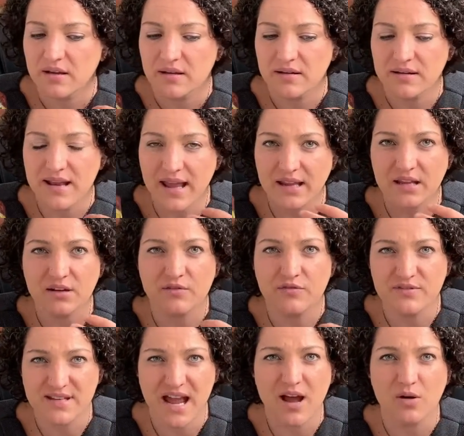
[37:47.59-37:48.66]
negative
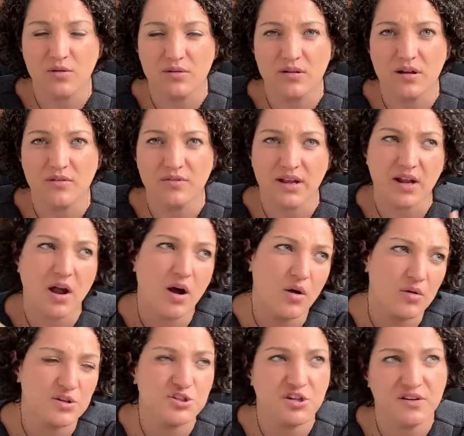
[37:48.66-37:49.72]
doubt of like, oh,
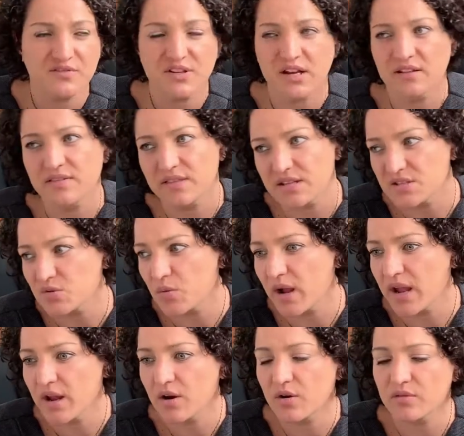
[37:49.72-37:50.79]
I should have done it this
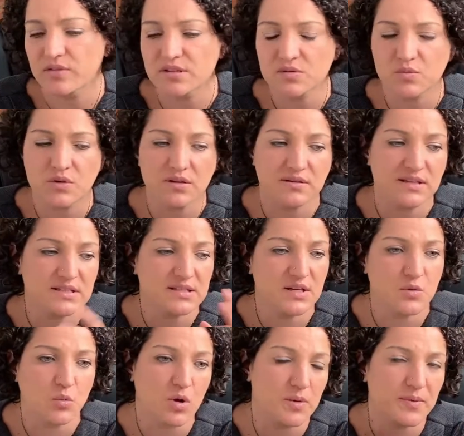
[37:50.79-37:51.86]
way, or this
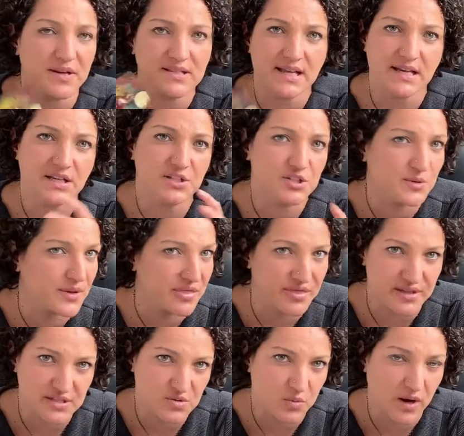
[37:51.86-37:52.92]
didn't work because I didn't do it
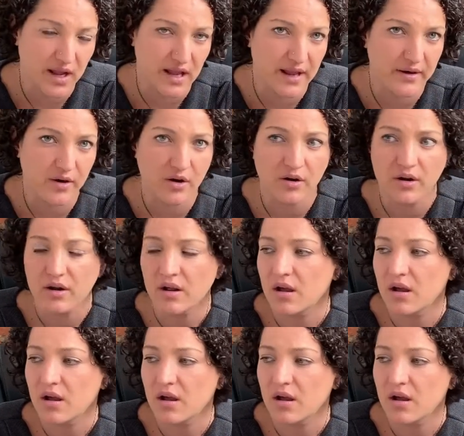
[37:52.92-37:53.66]
this way, or